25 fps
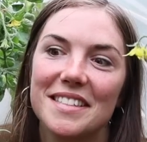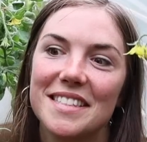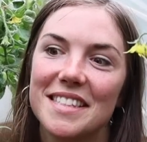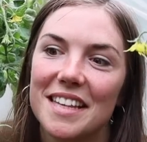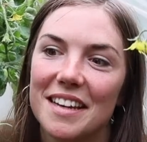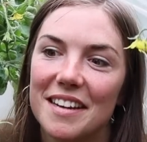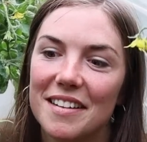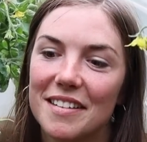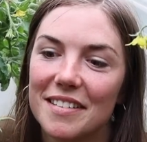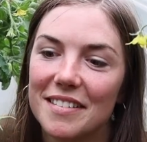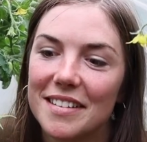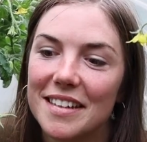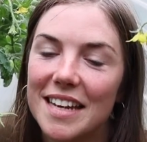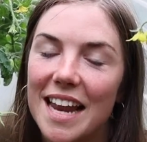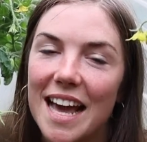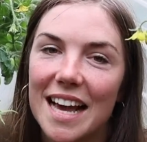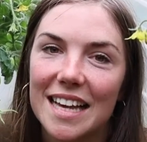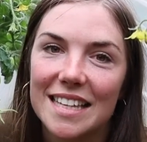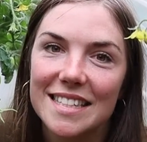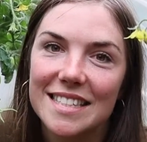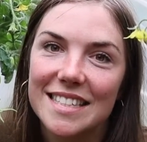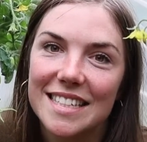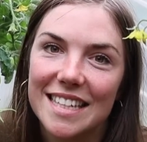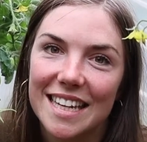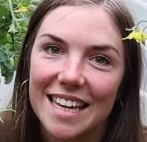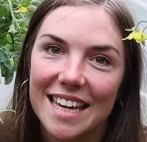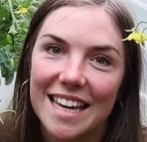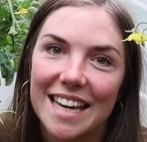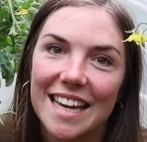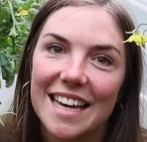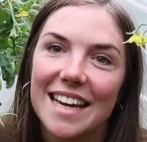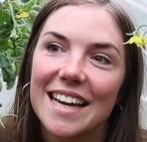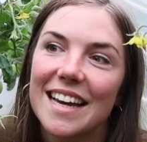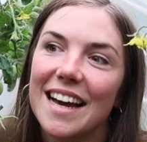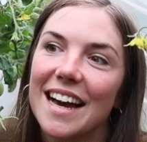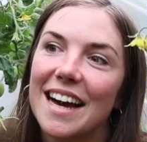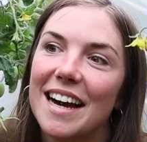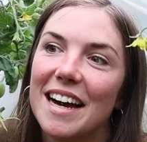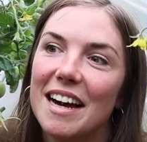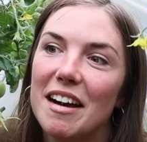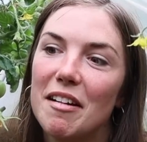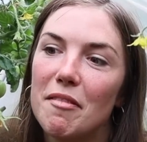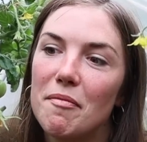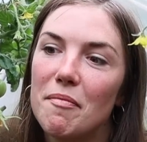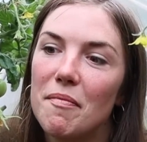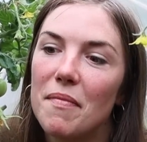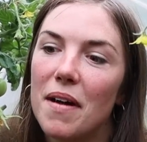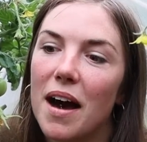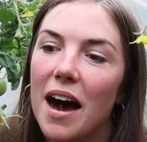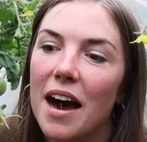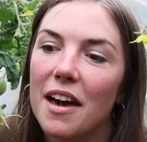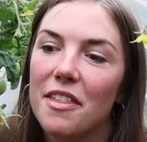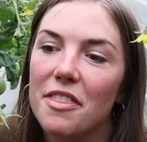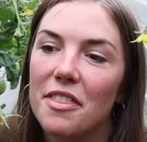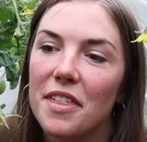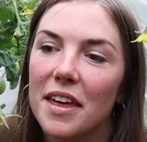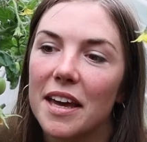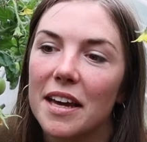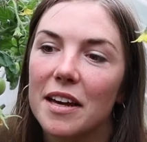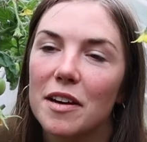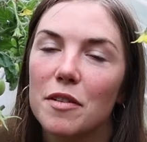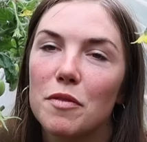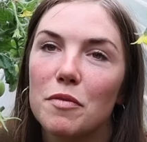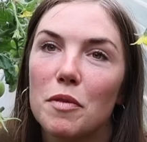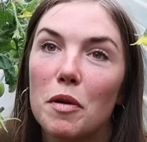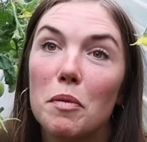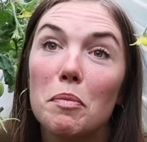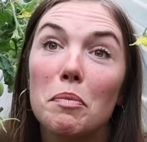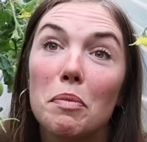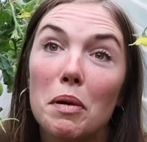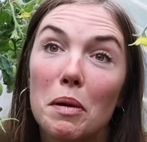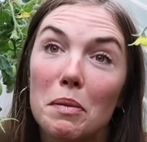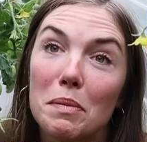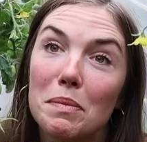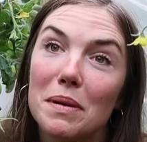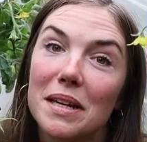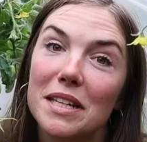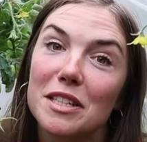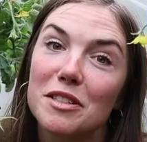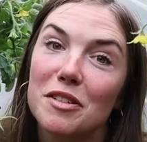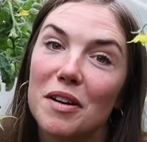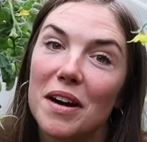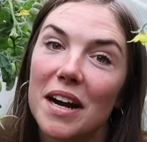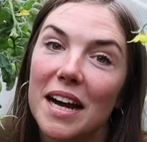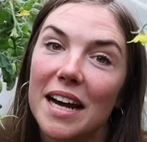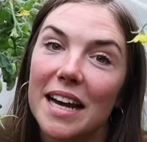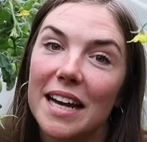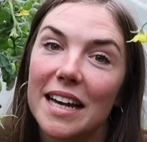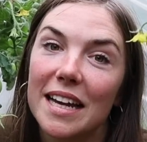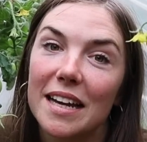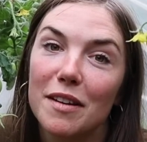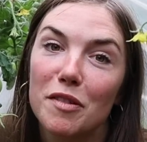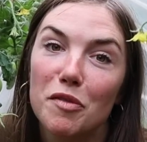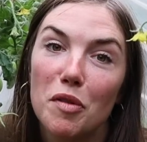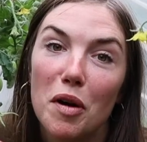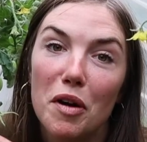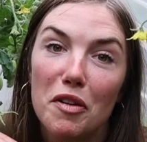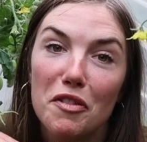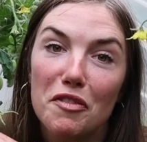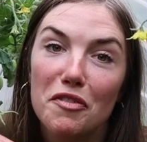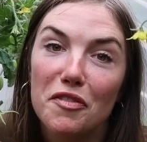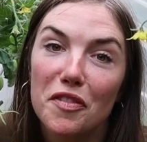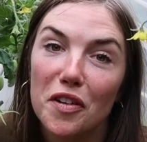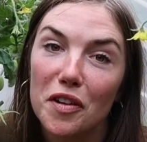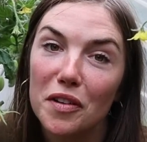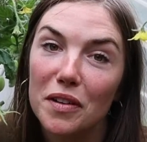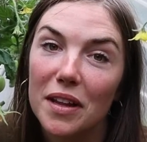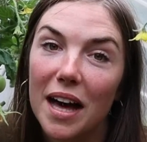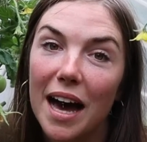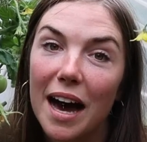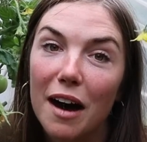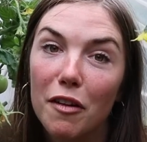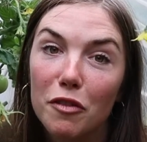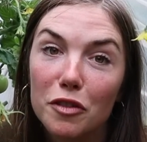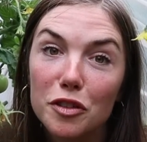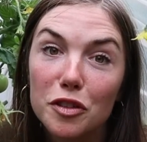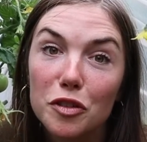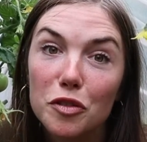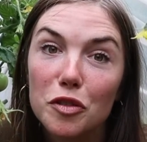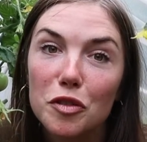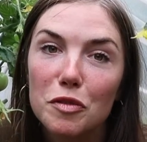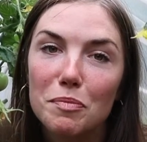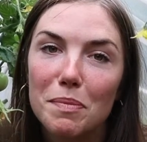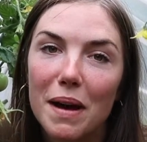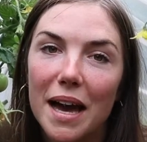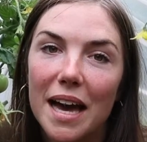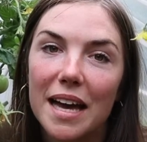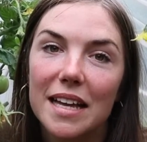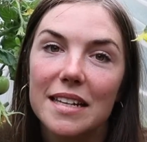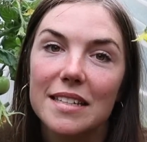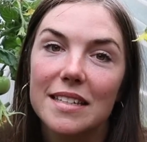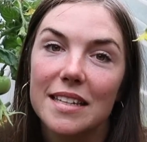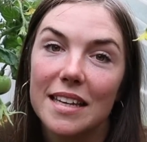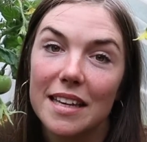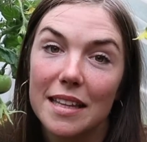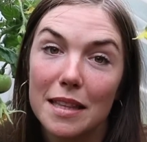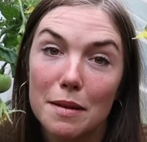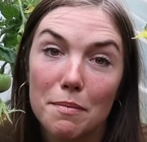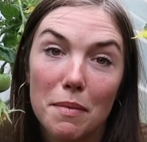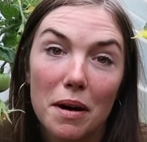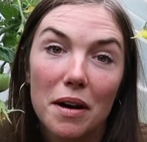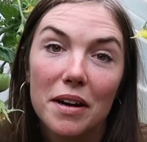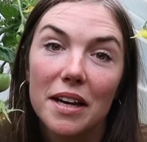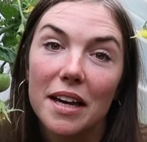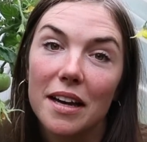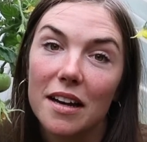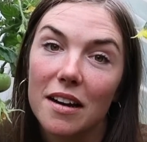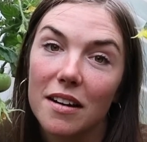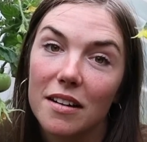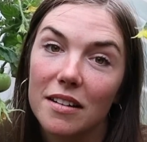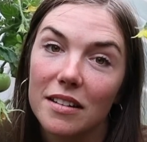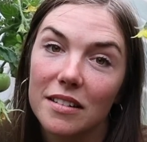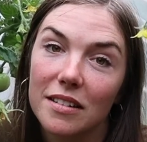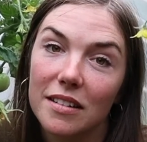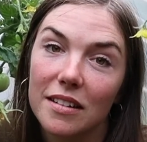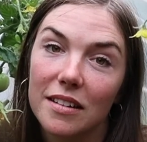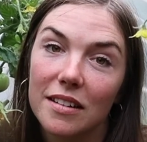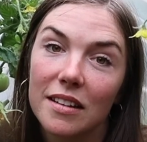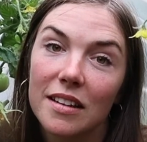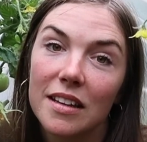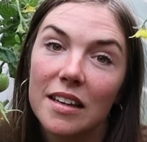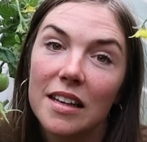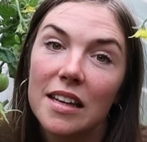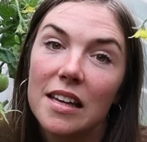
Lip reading: So next year, I think we'll probably try one full outdoor bed in the market garden